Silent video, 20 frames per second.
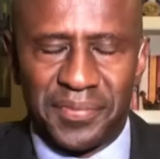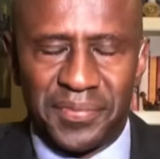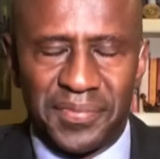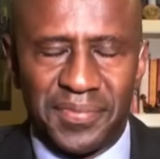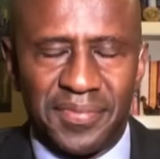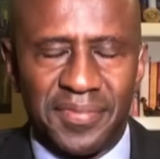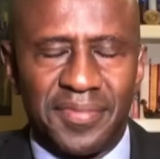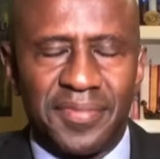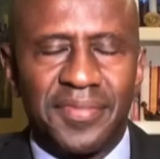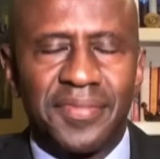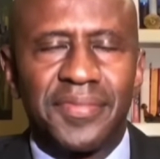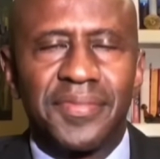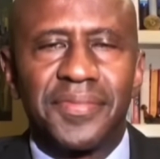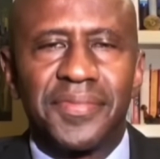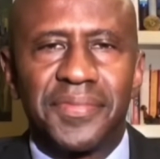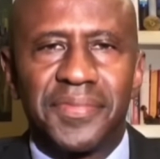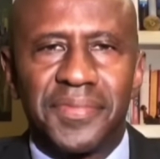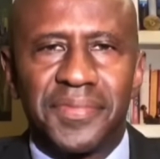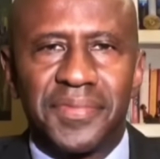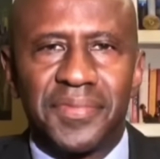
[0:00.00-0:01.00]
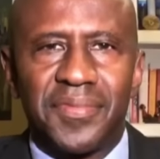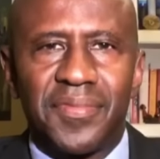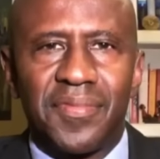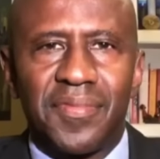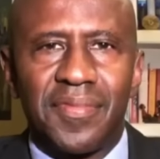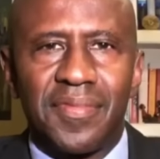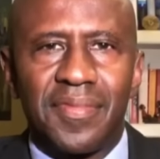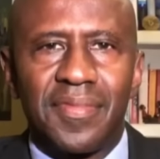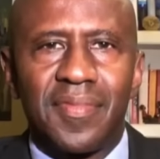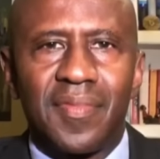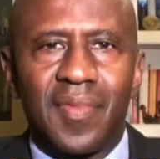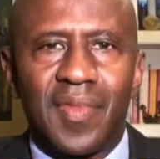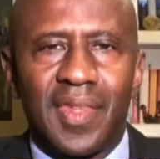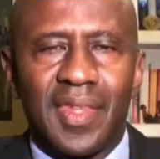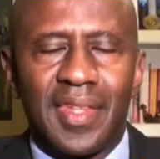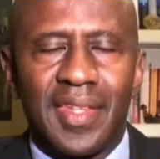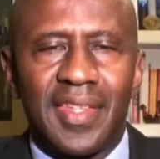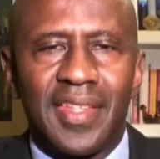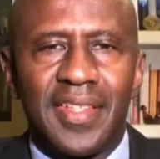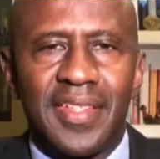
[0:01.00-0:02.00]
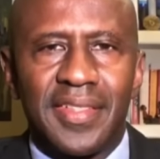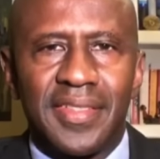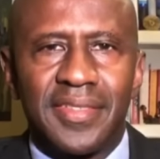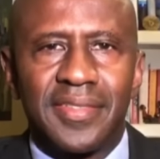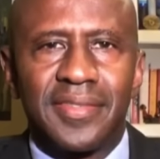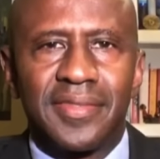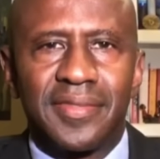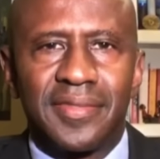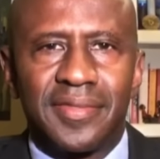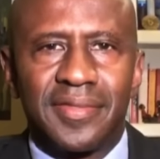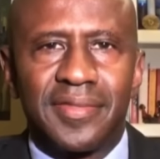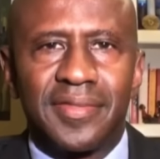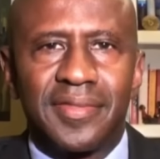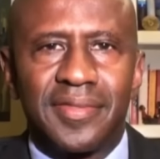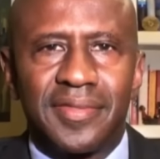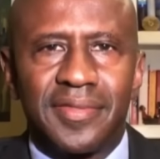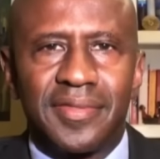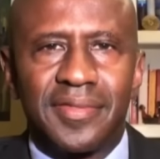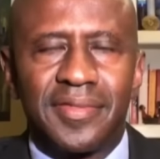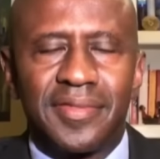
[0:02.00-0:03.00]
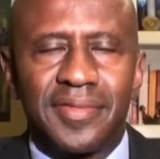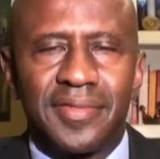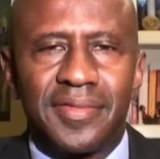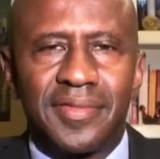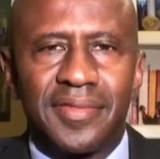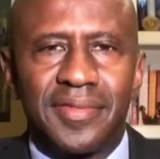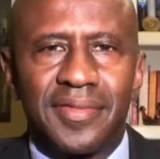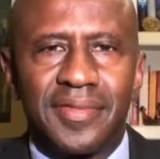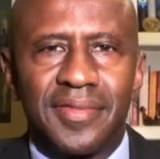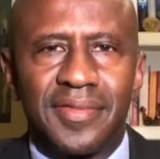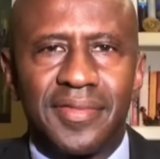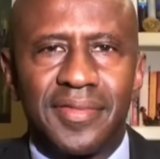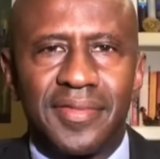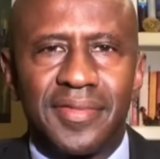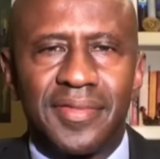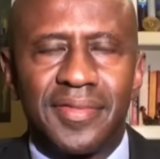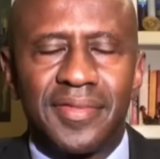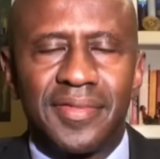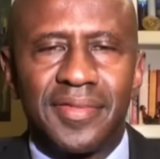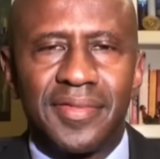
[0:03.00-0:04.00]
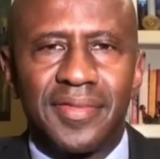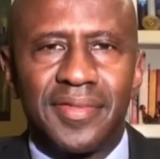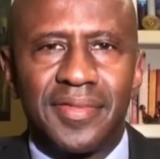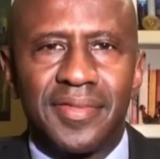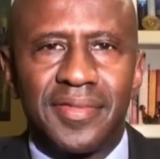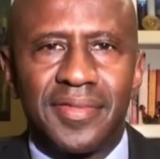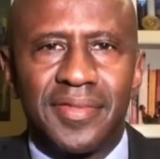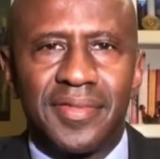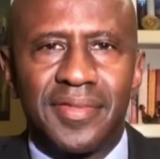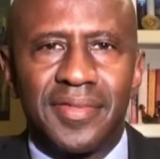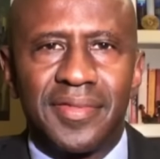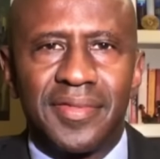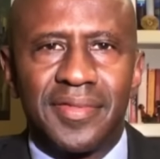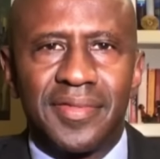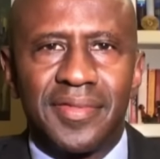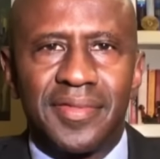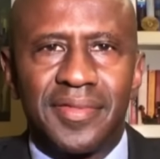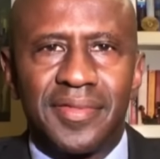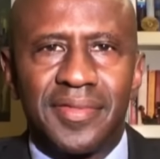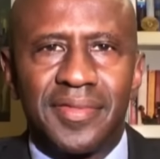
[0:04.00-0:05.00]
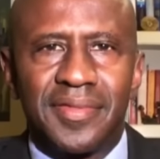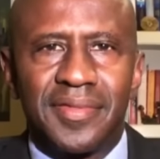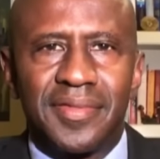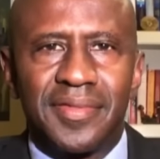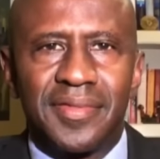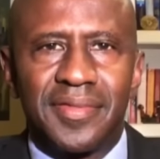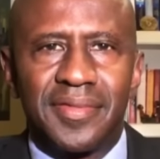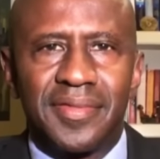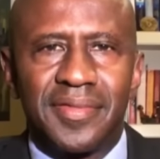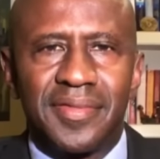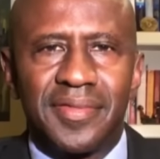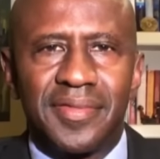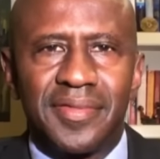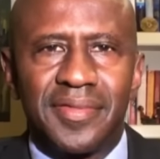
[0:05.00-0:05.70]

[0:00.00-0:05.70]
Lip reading: [no speech]